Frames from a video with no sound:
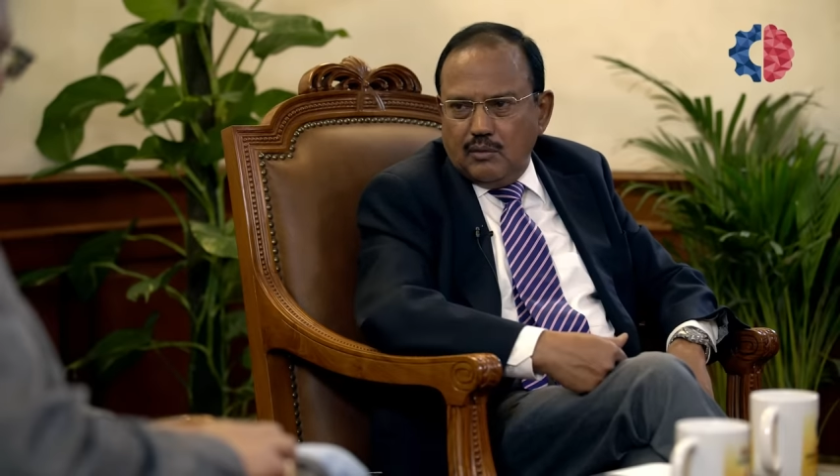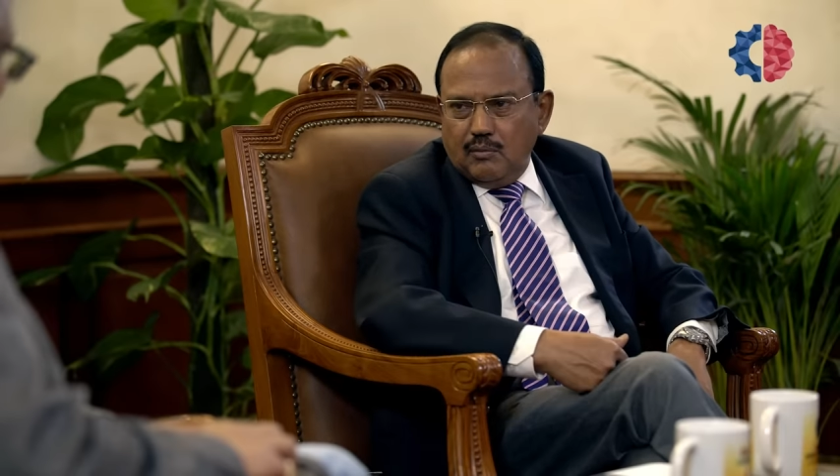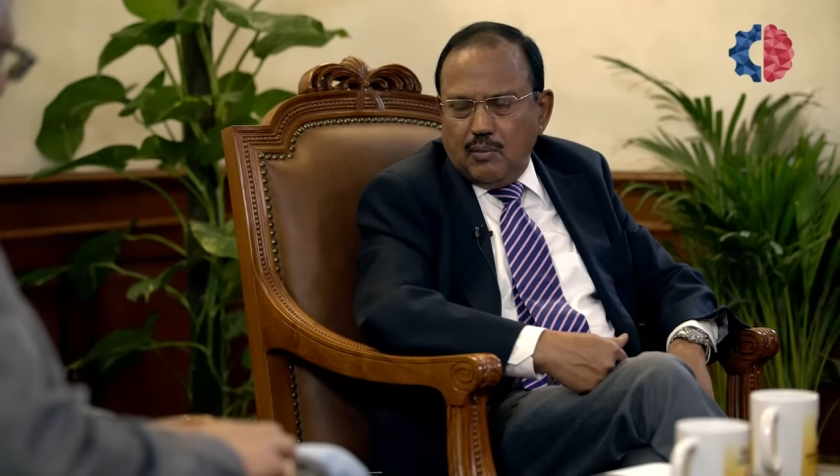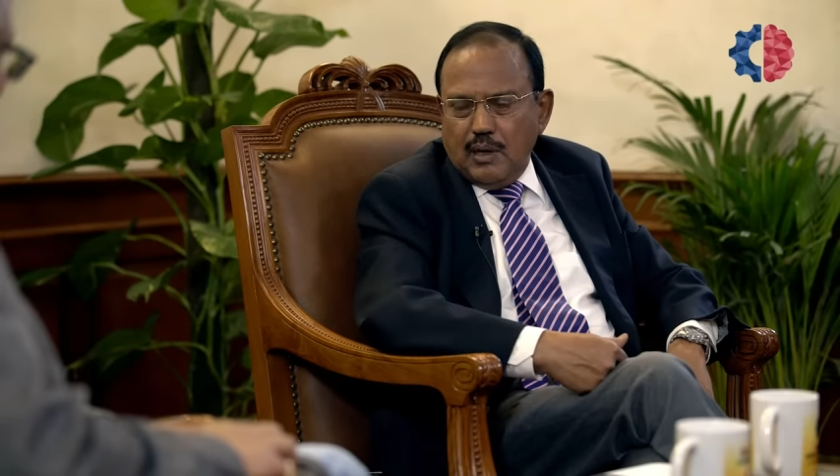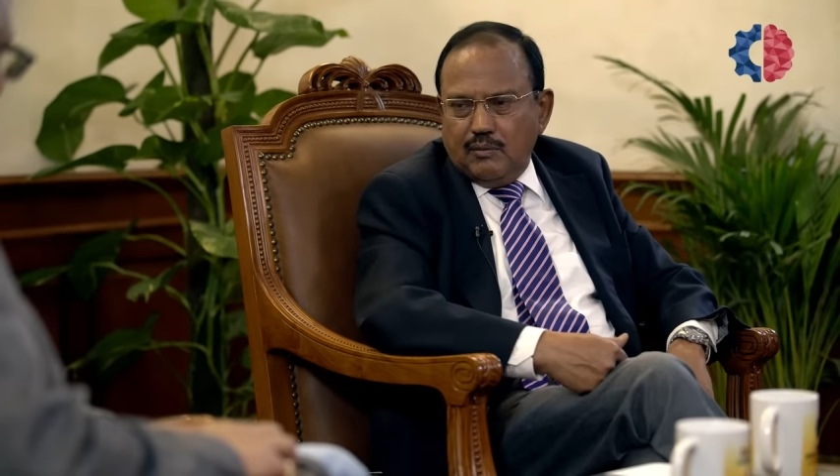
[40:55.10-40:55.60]

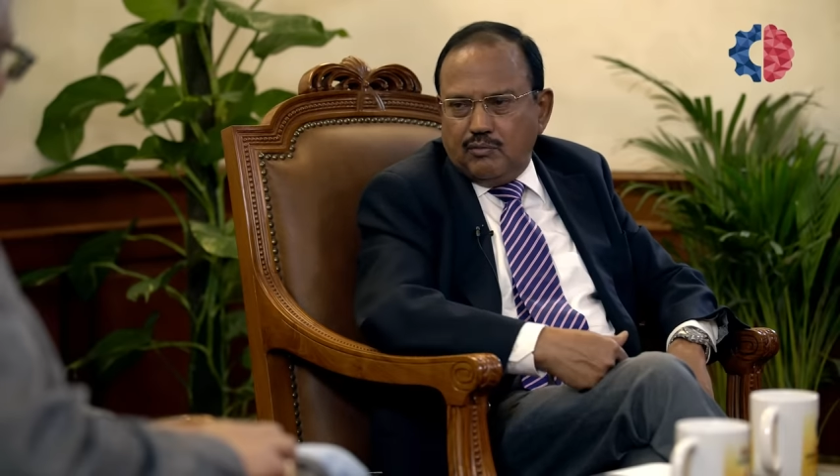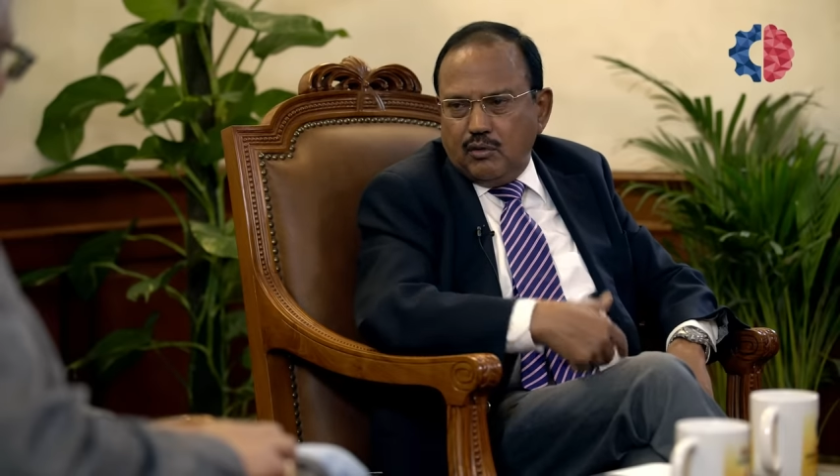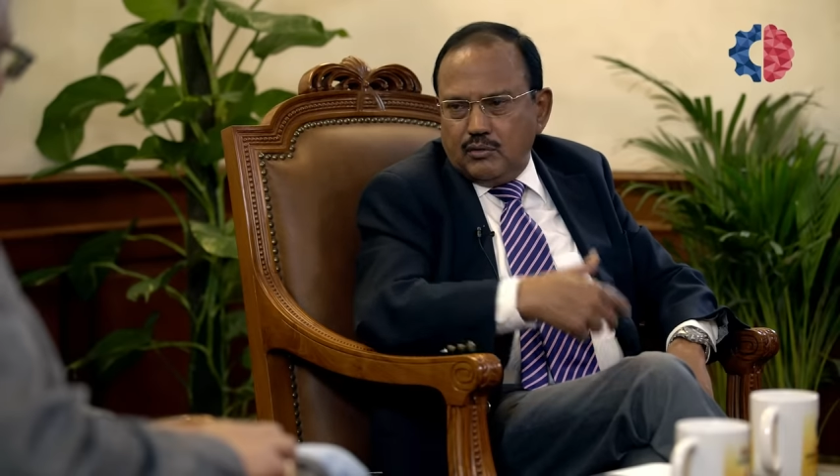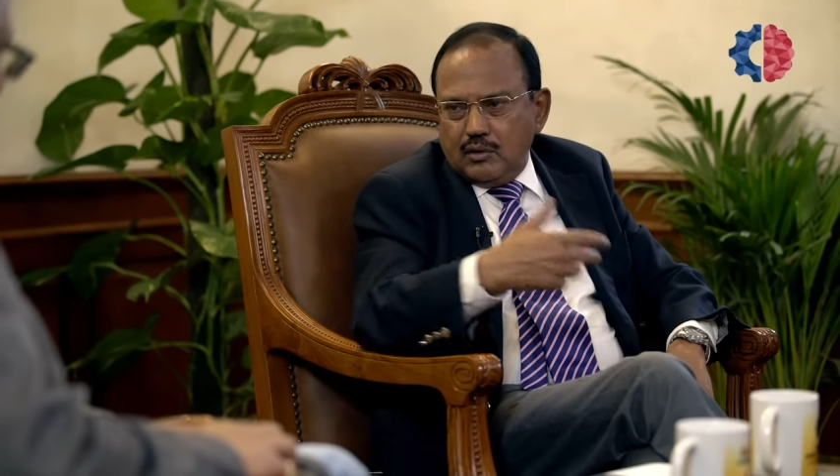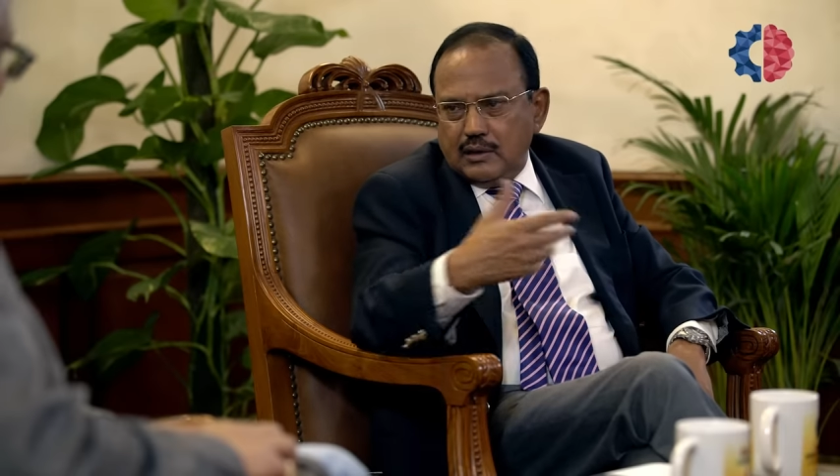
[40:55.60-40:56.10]
mobile
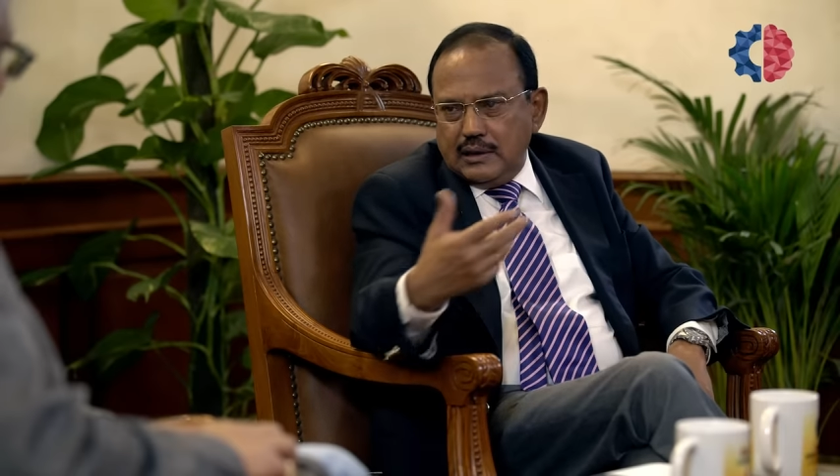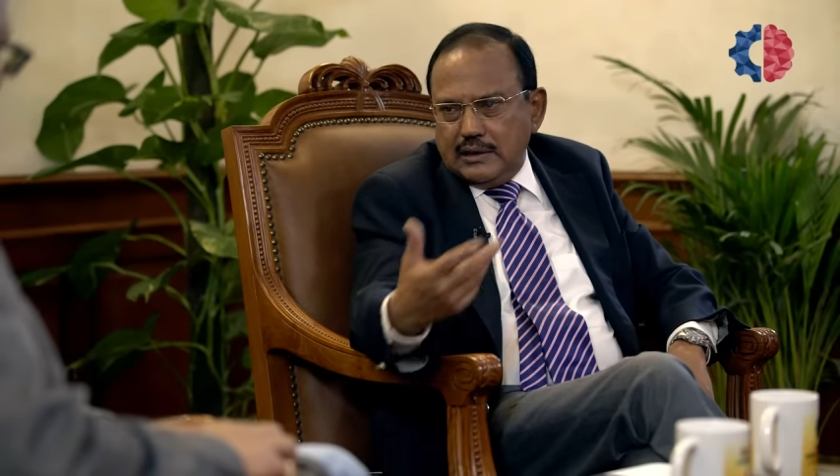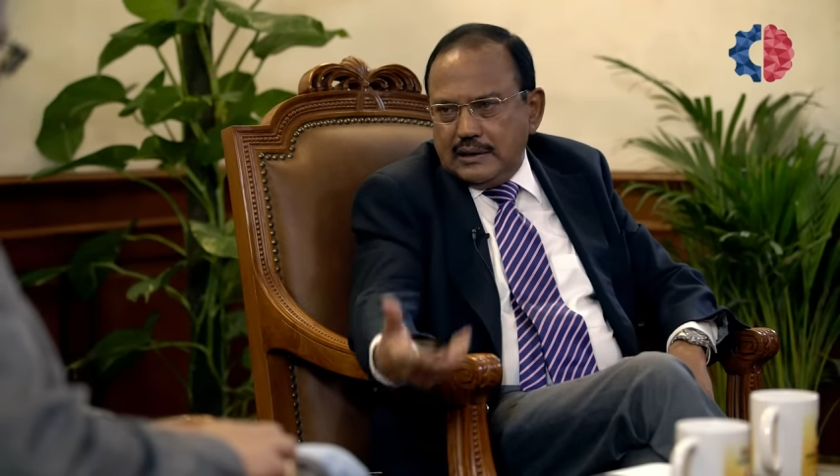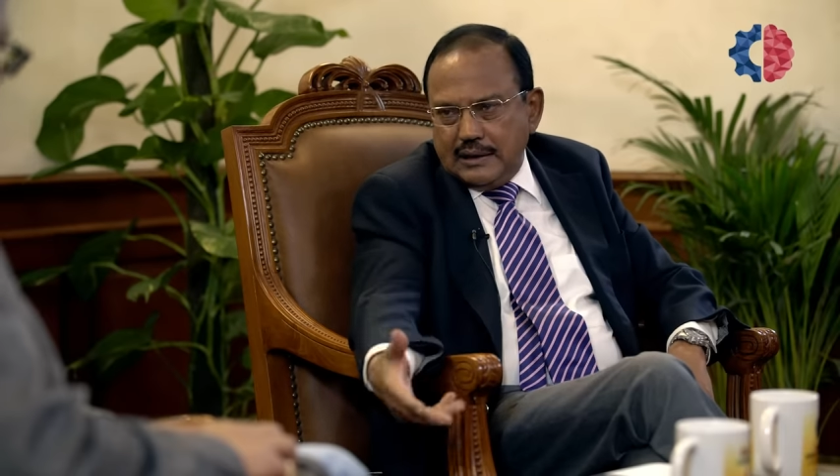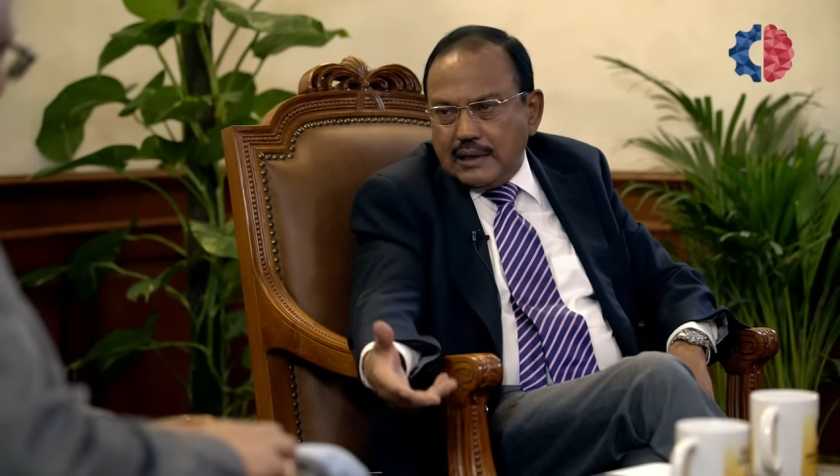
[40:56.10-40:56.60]
phones or there
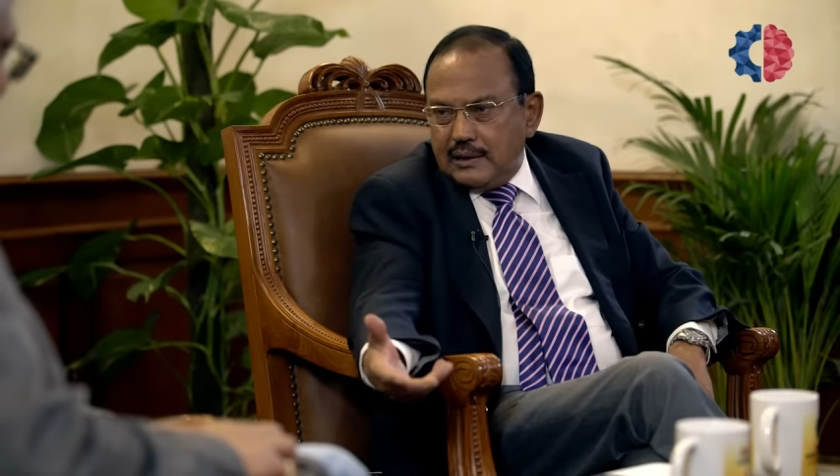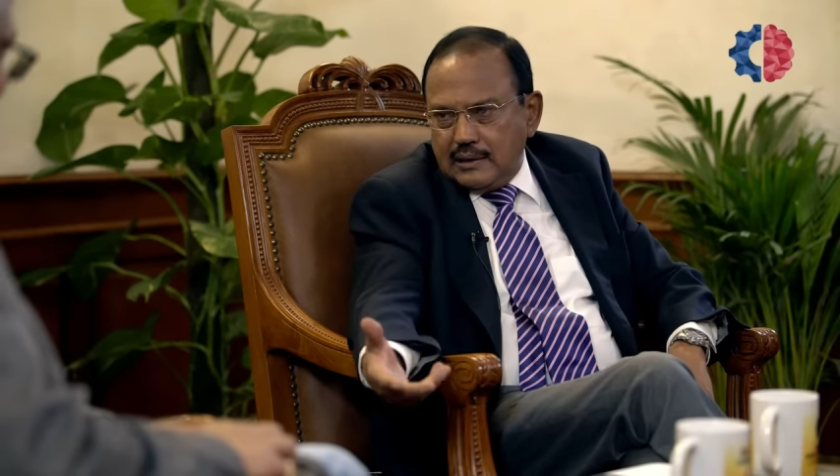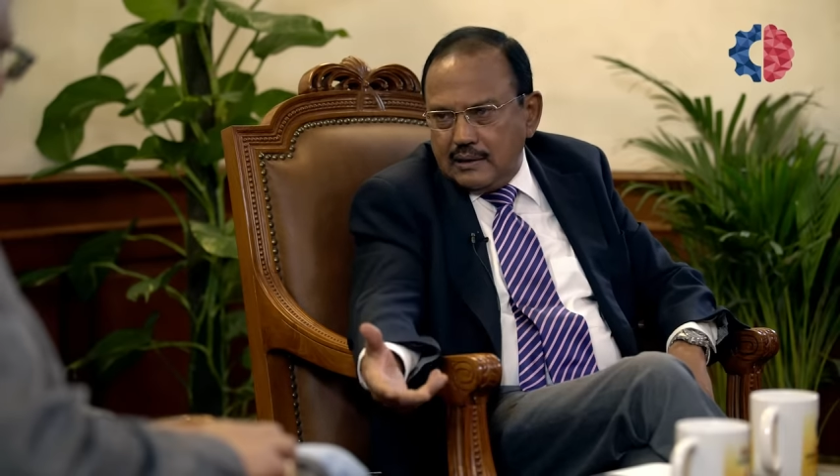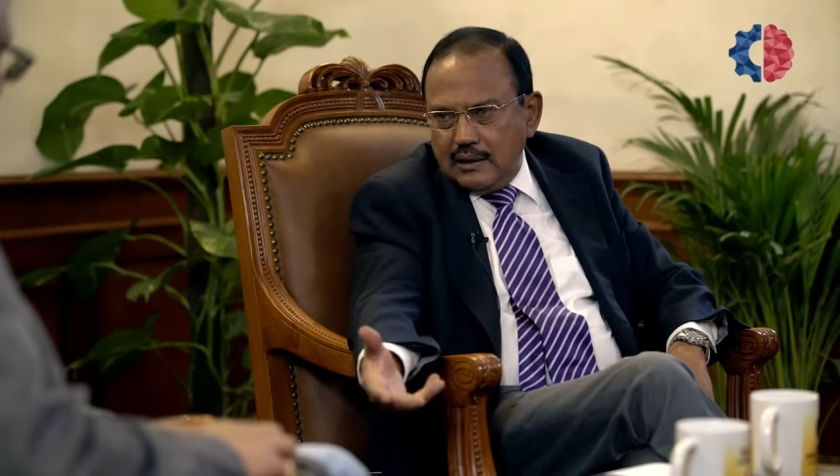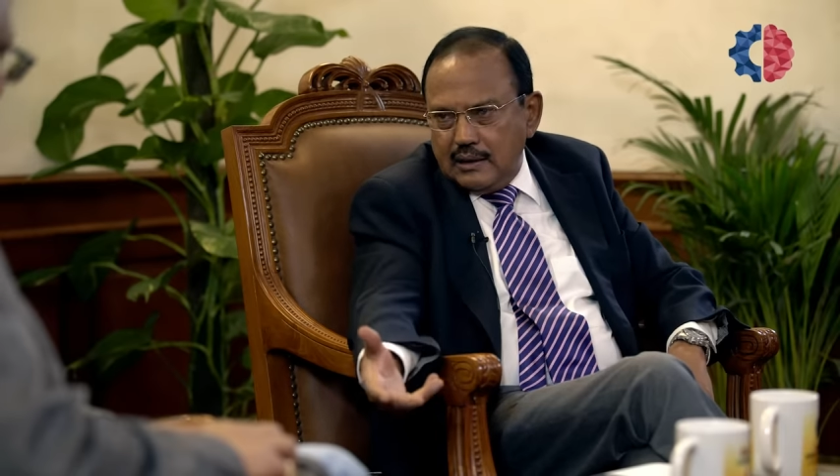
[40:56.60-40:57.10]
is nothing